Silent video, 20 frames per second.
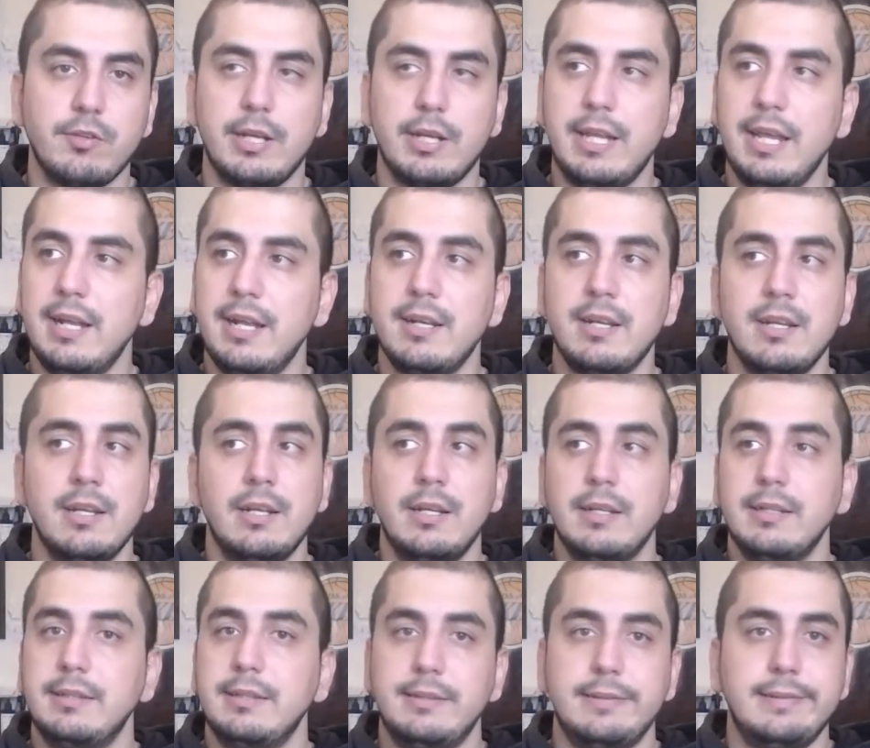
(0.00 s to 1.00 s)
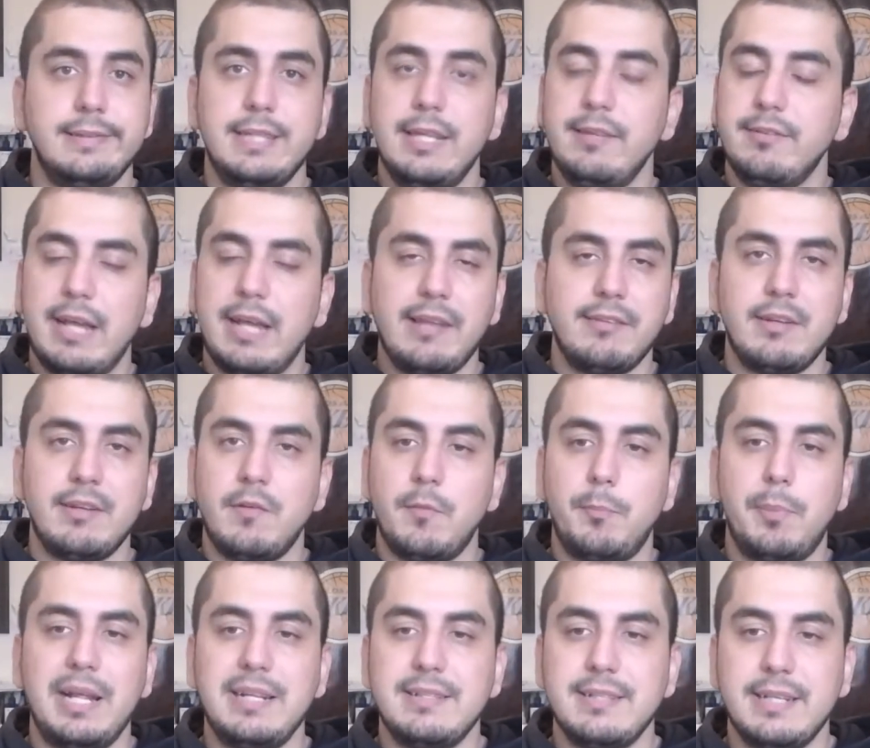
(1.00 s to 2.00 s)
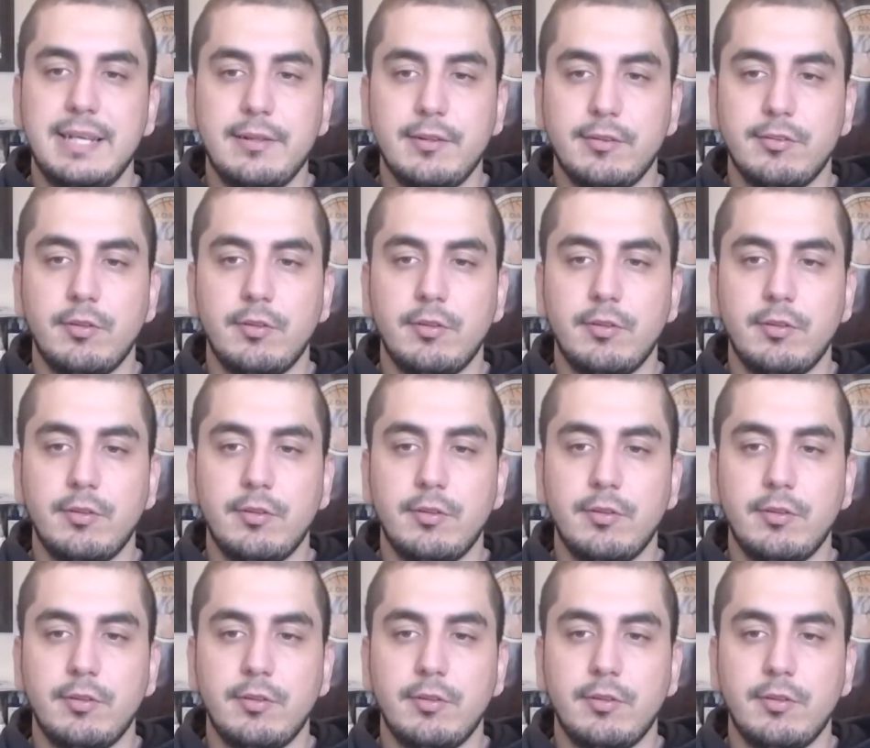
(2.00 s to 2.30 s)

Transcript: Again, these guys never play together,